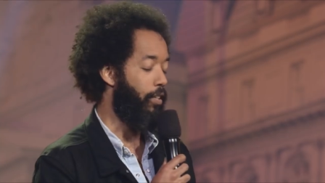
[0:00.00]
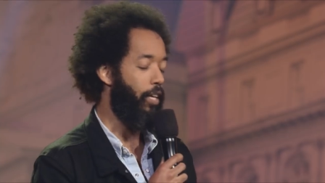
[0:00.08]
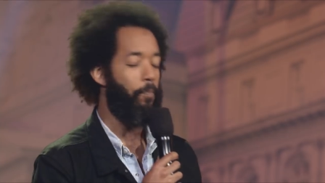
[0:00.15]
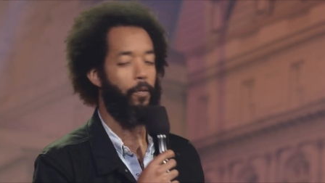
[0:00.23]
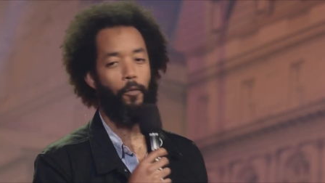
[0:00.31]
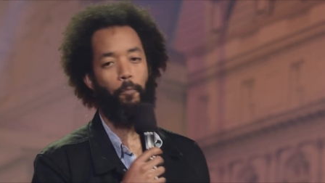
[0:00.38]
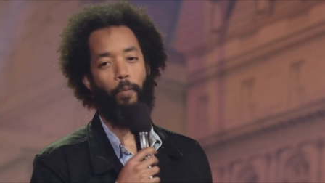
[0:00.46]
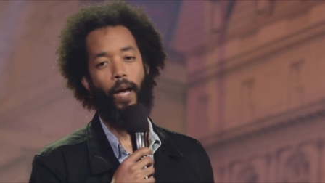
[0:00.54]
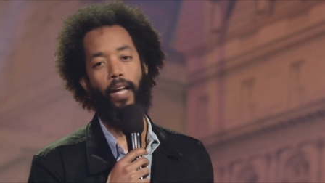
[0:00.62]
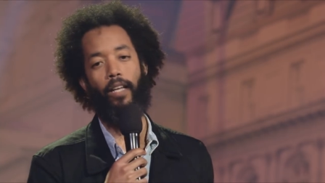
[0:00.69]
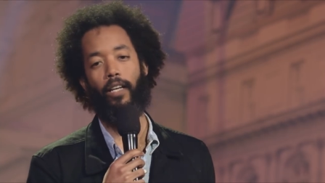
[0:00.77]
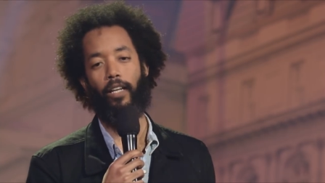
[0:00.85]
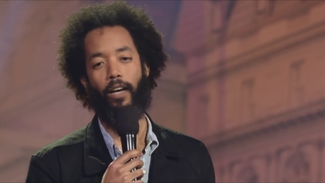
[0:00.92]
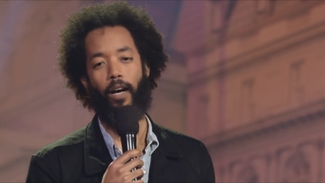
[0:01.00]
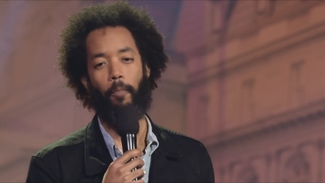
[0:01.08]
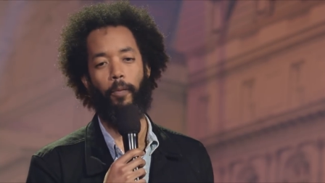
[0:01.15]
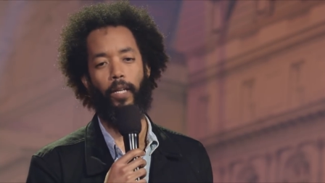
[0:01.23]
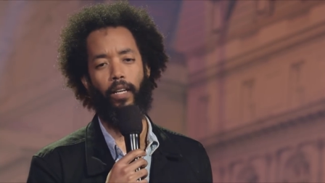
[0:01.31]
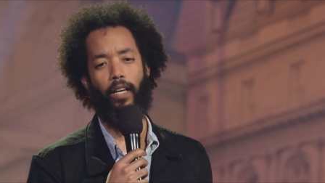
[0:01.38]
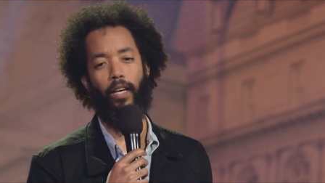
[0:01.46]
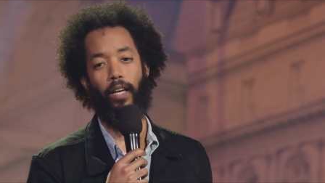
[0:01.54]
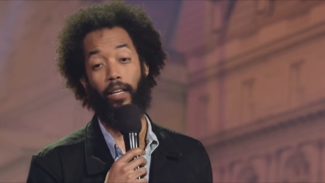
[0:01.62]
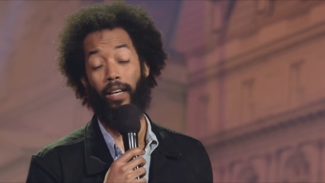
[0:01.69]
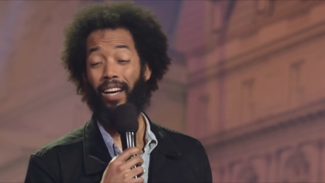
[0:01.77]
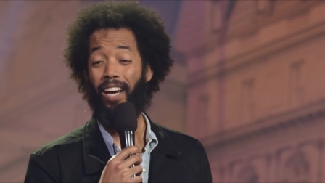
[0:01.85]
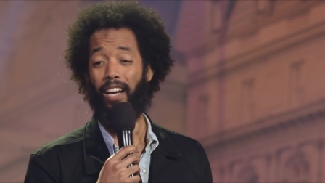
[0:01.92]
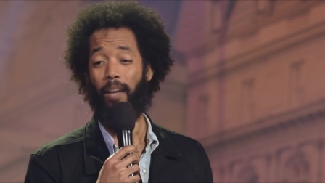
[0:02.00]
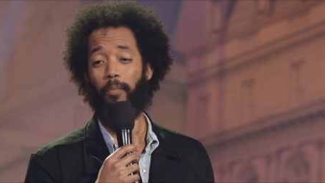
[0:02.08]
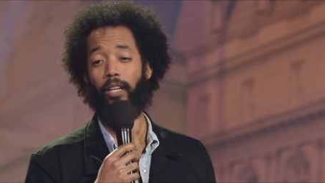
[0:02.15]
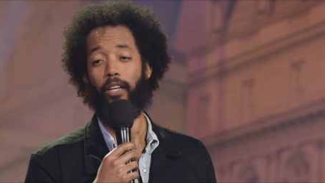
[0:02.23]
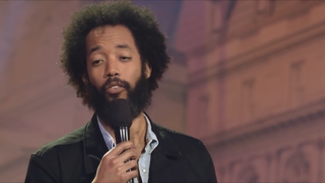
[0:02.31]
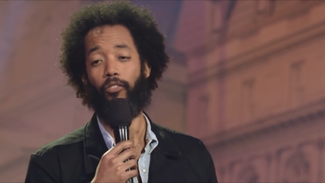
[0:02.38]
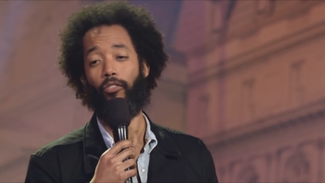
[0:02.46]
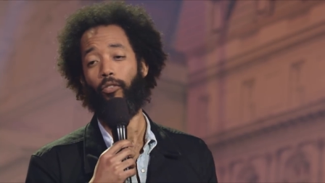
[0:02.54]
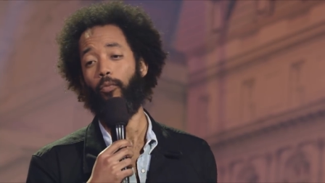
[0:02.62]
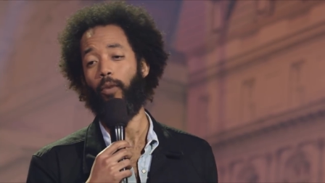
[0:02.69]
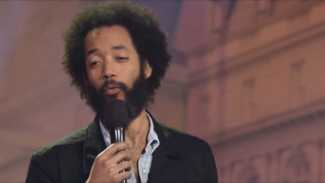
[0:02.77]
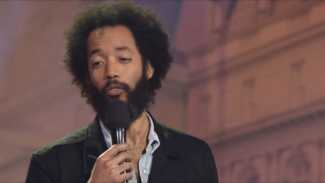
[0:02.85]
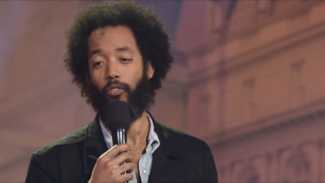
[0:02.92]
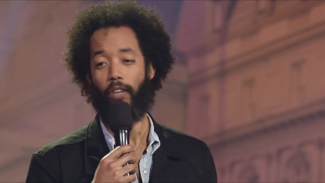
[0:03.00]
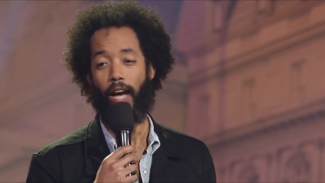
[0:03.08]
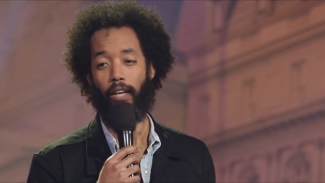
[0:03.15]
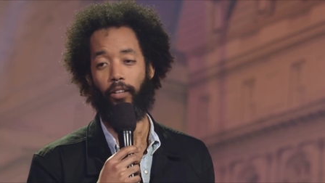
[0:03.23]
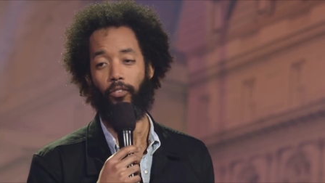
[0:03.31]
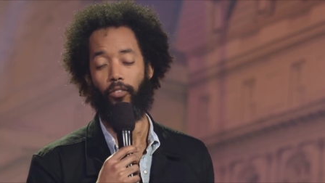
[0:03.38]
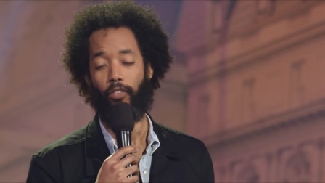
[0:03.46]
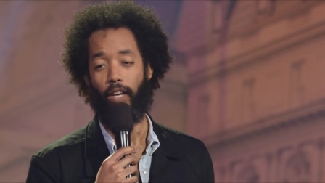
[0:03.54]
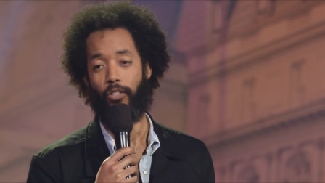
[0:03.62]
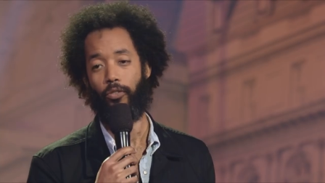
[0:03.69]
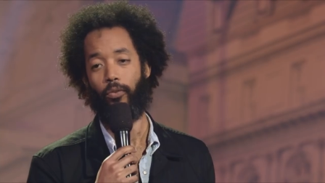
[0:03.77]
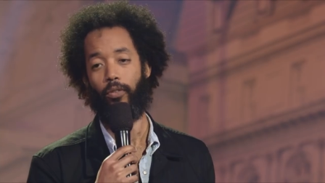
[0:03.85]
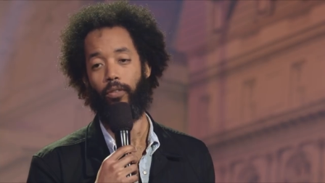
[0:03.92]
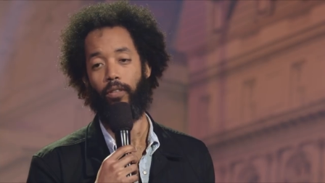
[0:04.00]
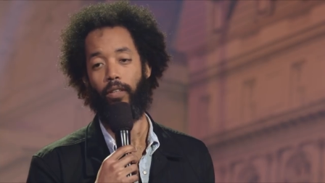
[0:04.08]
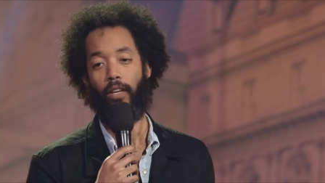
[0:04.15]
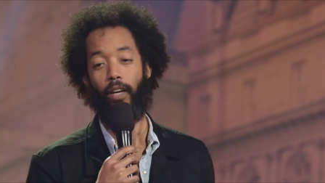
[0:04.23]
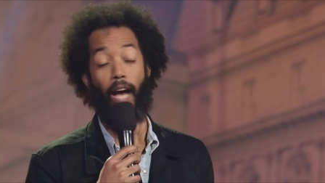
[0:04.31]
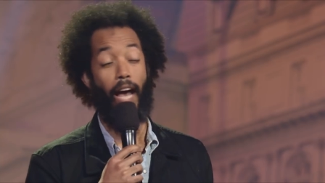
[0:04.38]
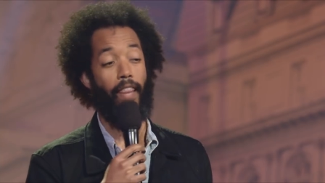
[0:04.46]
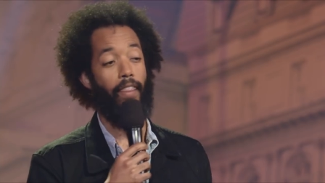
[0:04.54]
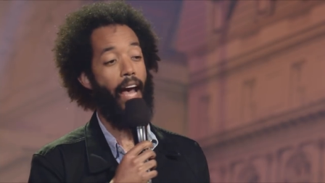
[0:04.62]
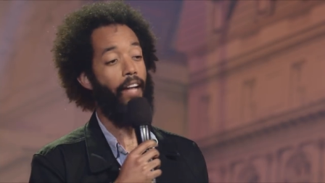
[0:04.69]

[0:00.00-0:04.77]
Dipped his pen in the company ink, and I'm gonna assume it was not consensual, and